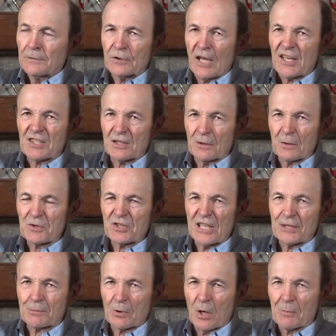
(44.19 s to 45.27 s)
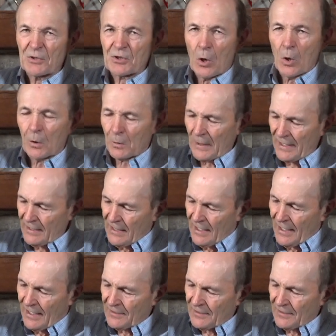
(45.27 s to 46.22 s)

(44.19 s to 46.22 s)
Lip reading: Tanks in those days were almost all gray.